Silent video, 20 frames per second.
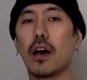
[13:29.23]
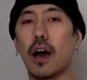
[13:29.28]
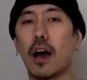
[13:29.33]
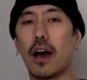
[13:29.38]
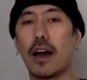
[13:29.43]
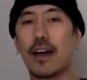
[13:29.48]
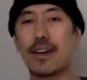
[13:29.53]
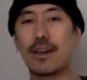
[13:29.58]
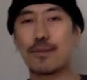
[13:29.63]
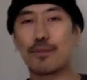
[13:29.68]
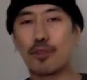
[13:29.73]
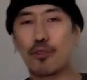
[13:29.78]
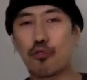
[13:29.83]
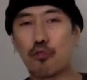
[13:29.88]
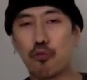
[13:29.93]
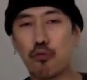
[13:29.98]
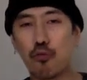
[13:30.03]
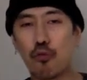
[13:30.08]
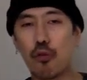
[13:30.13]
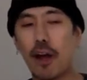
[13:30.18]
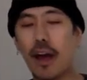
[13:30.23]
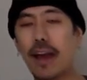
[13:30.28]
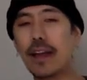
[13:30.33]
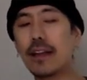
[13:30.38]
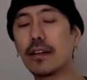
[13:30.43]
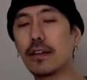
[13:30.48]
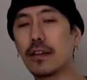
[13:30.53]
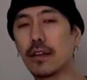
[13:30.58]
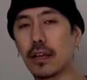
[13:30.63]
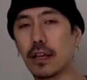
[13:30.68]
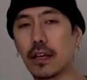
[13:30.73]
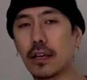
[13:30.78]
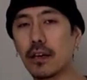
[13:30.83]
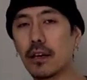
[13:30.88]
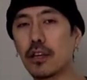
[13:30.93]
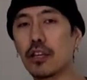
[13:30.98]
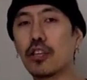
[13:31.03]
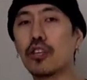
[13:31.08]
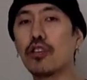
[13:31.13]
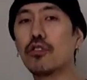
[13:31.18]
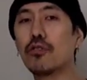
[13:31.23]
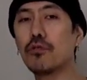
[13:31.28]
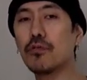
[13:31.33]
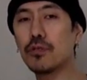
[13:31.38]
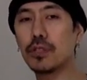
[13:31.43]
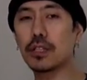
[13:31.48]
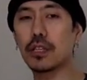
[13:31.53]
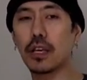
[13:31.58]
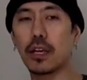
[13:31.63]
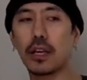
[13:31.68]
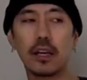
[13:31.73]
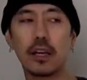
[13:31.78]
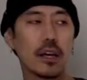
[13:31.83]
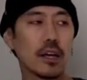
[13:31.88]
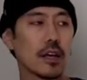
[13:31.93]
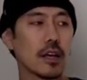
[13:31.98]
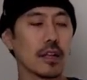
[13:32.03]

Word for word: I am grinding using